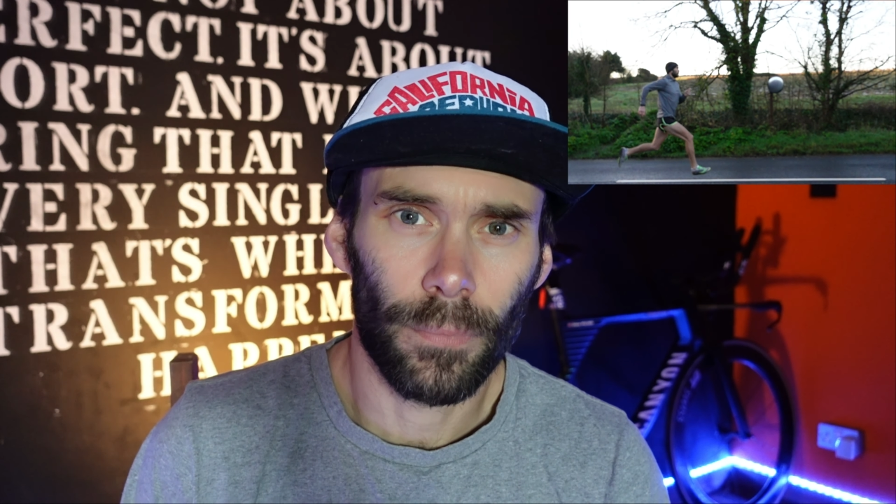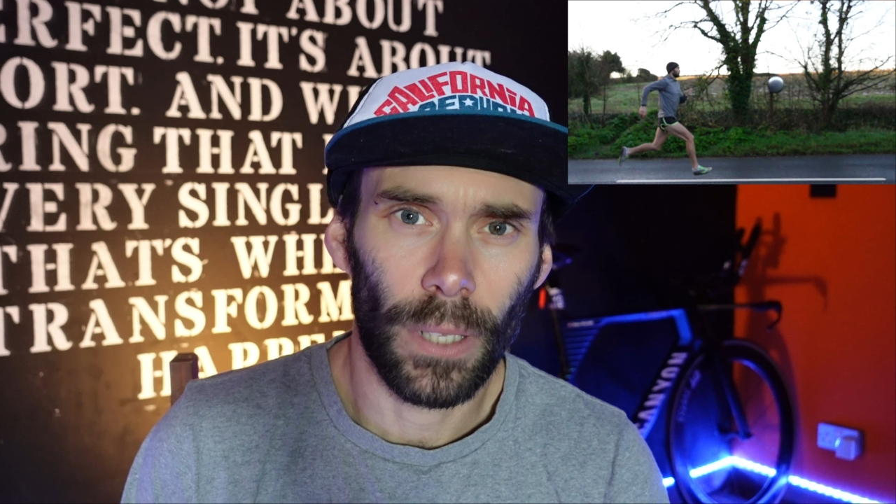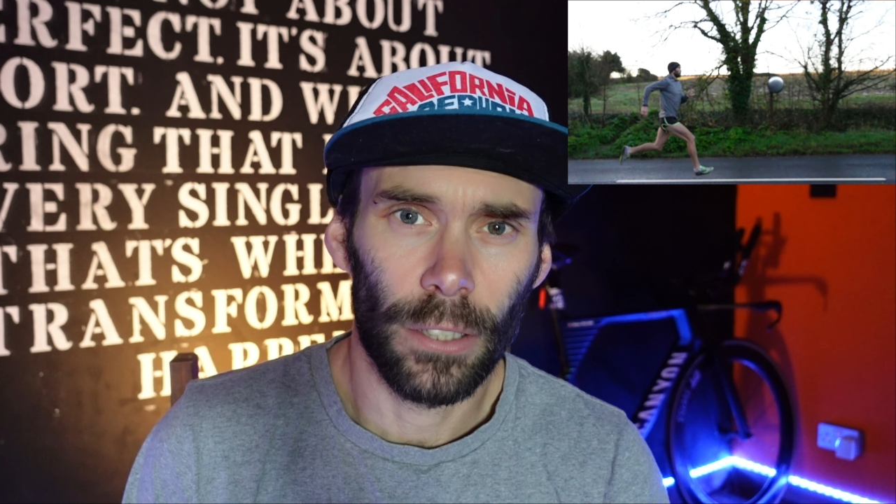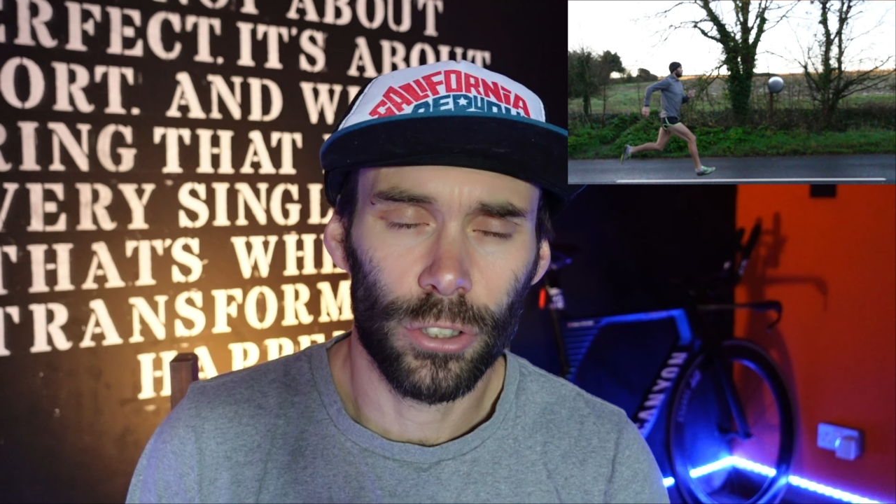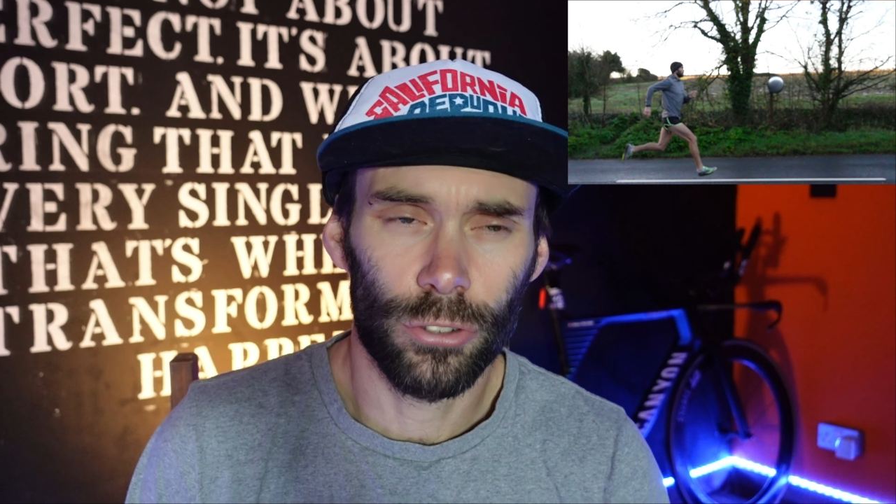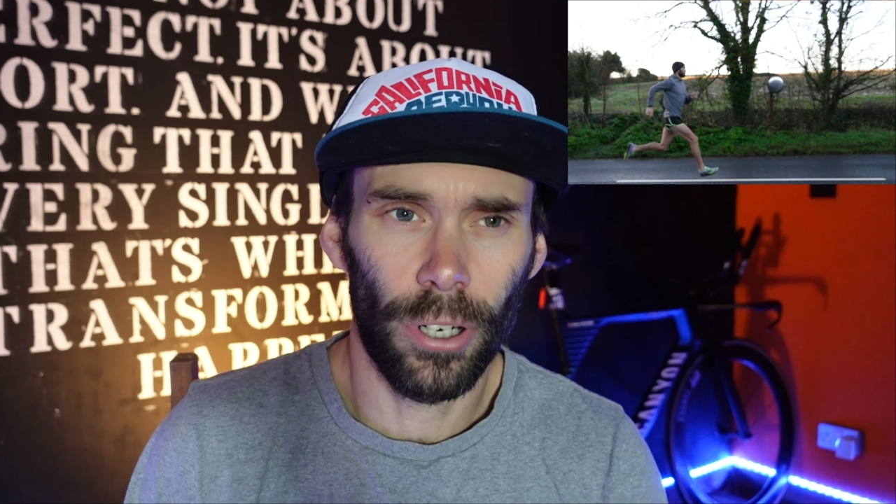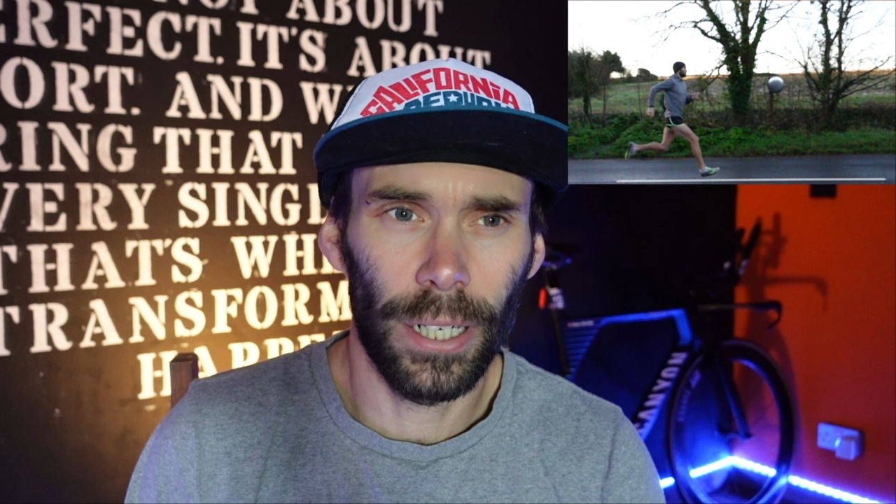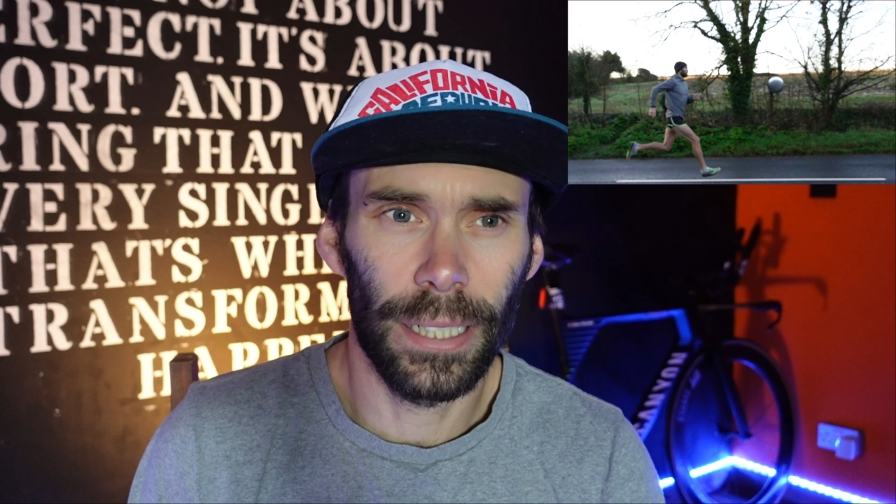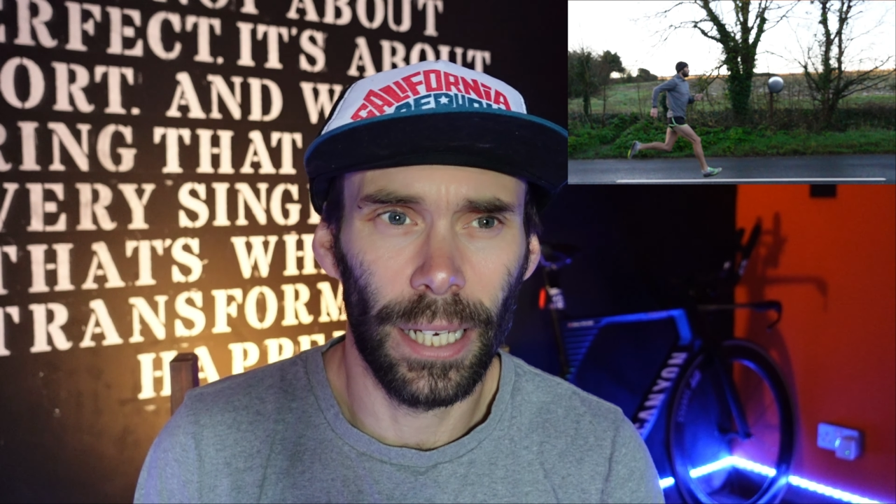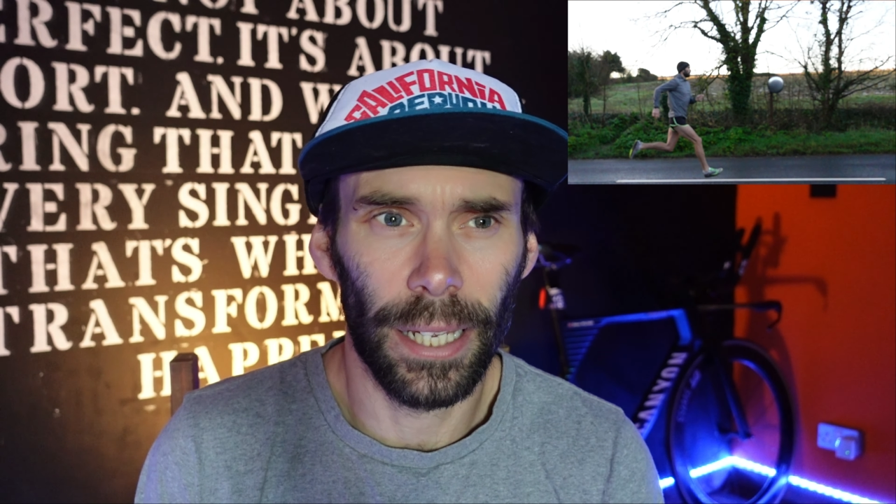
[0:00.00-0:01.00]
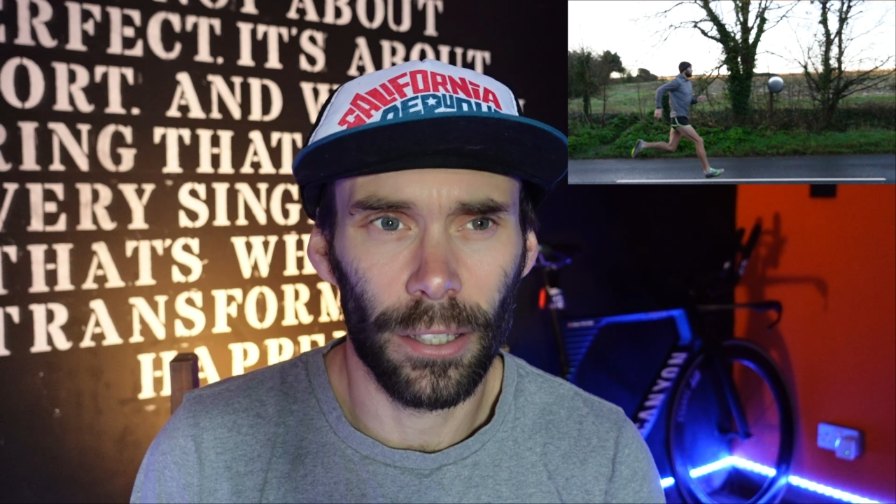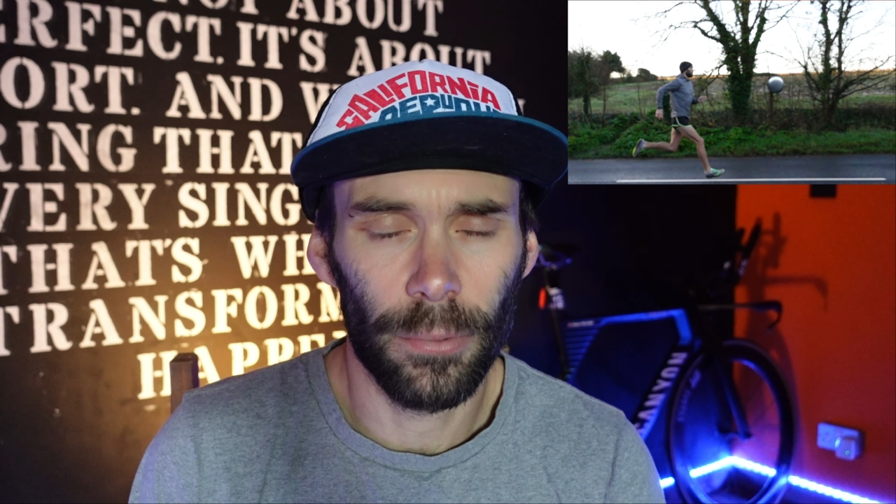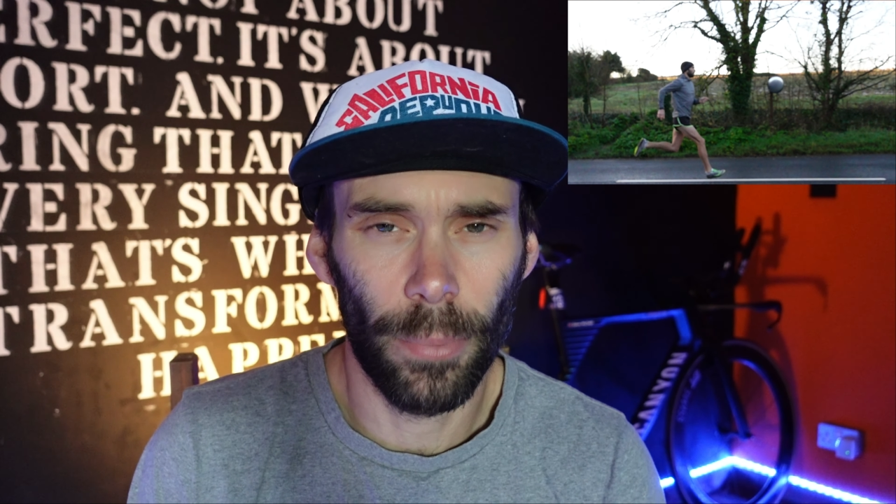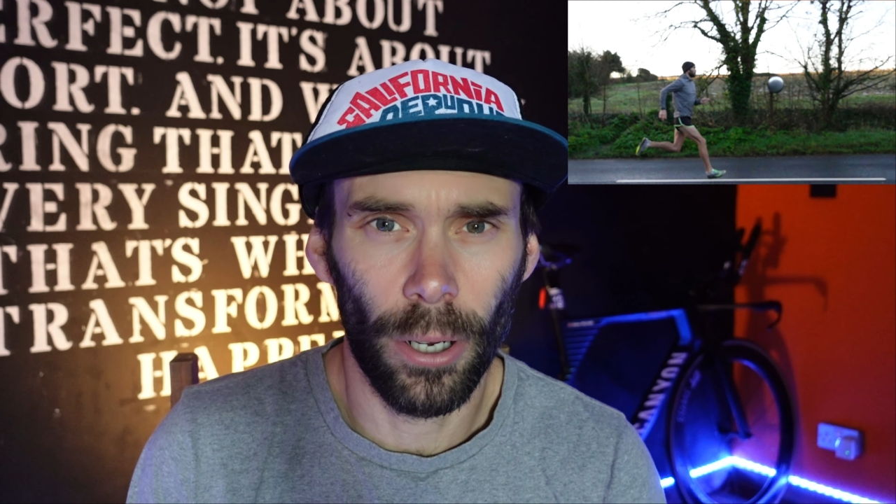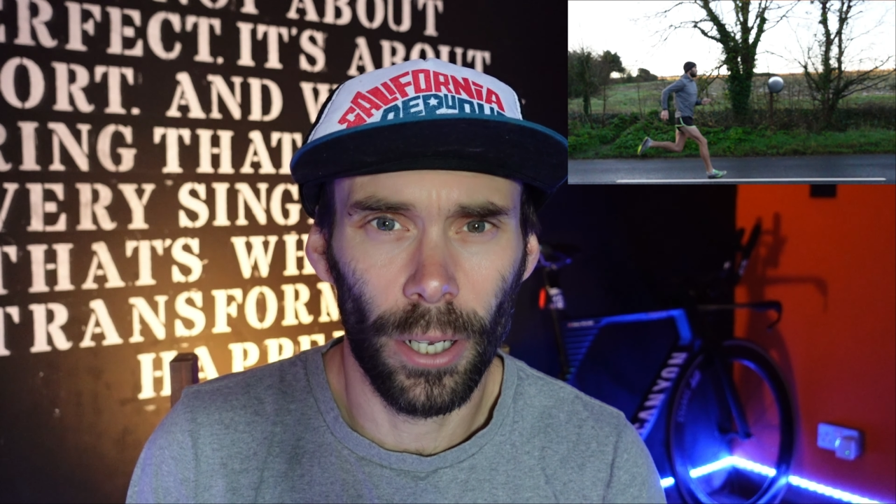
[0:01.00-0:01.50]
stride
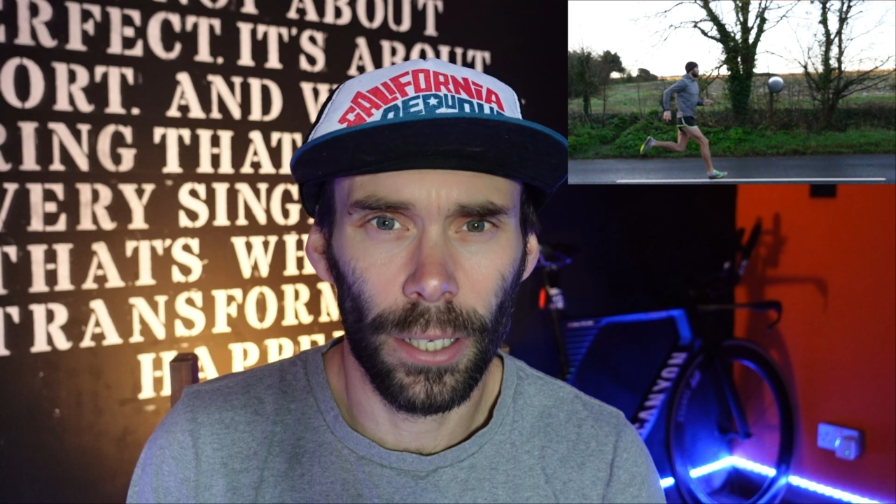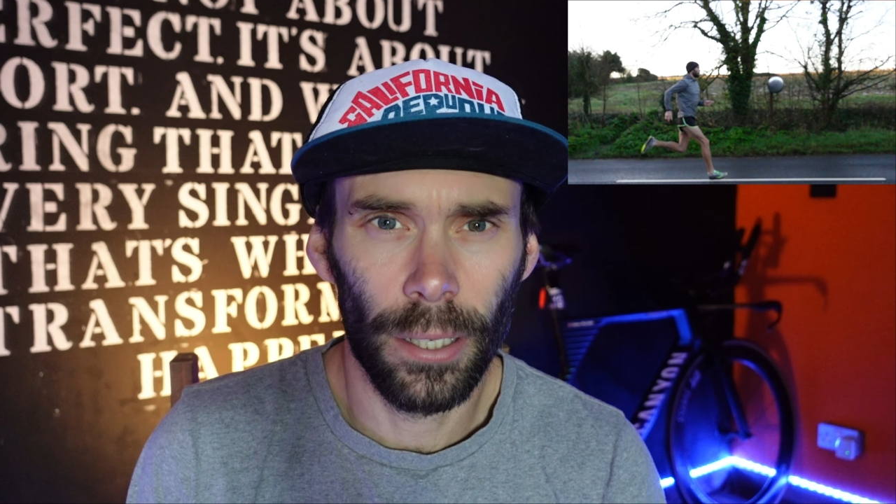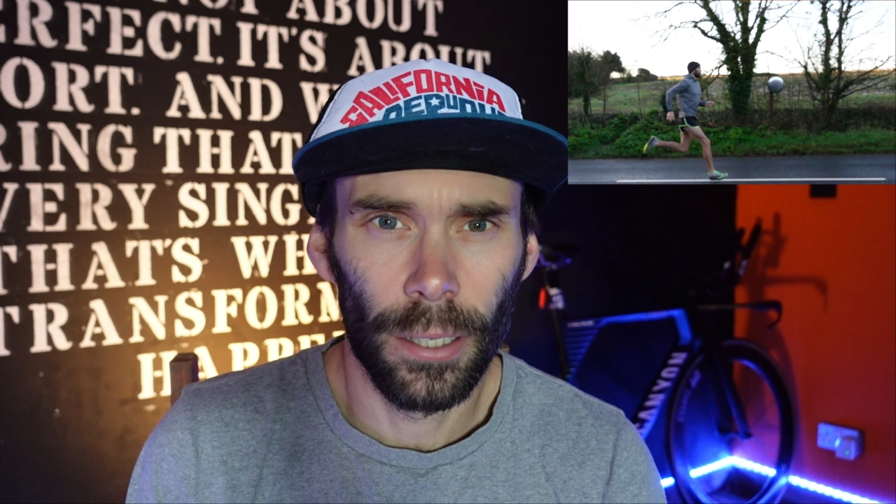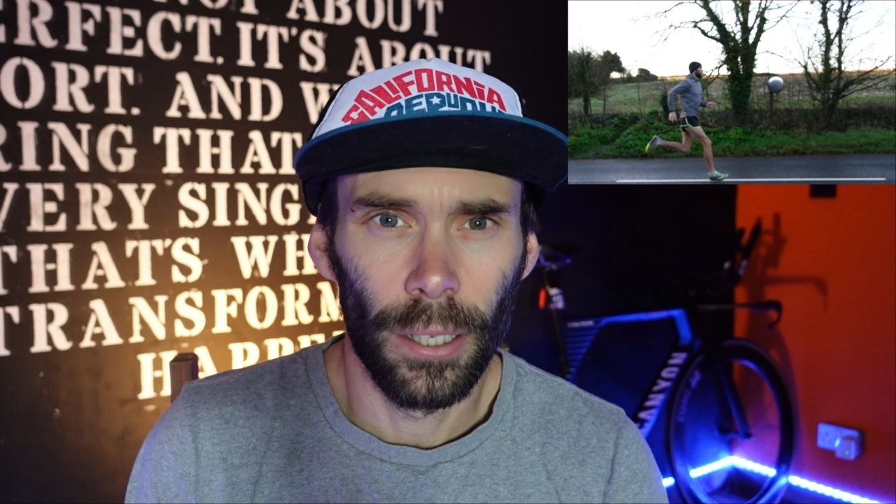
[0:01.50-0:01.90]
length by